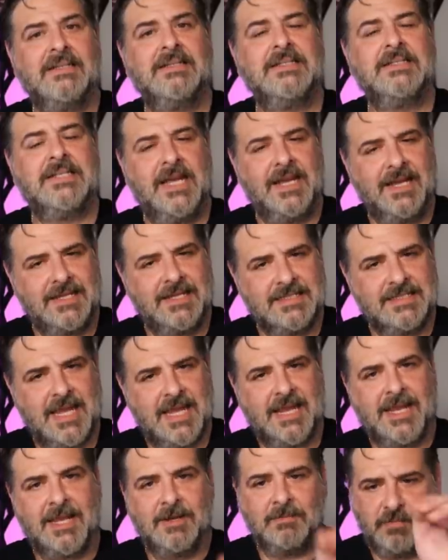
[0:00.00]
take a
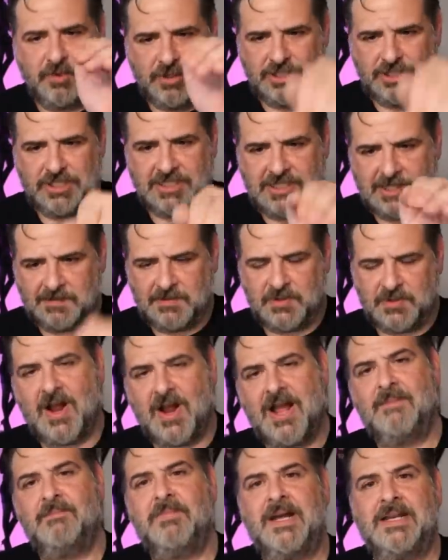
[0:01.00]
second, push the
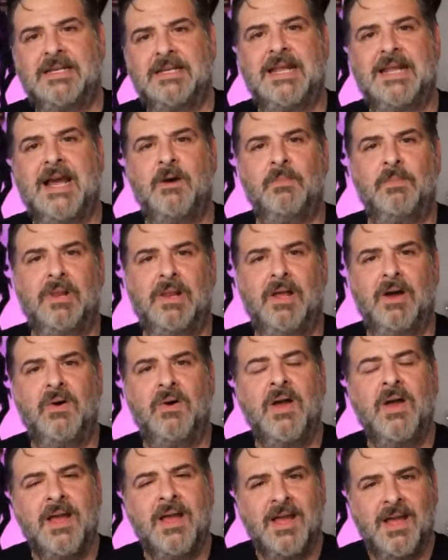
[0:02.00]
subscribe button down
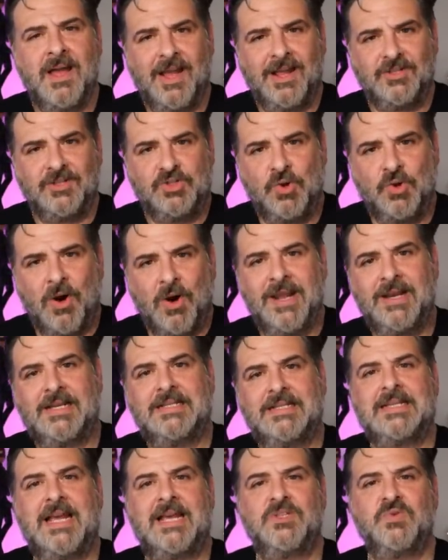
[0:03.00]
below, and join
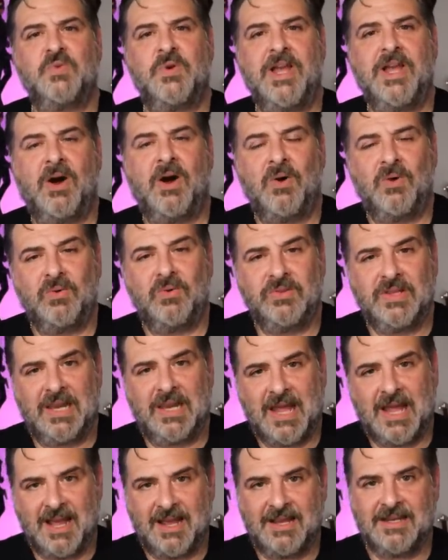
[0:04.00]
us as we hold the
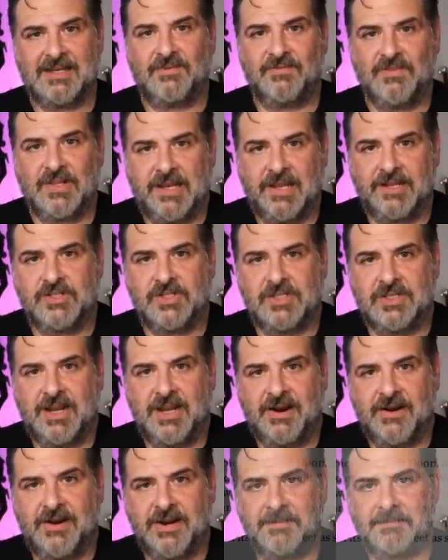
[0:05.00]
line of the
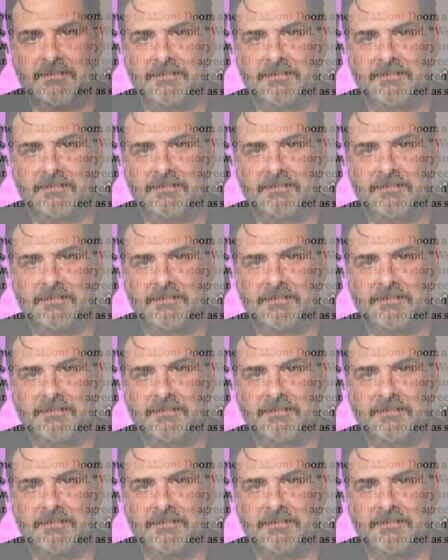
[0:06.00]
legendarium.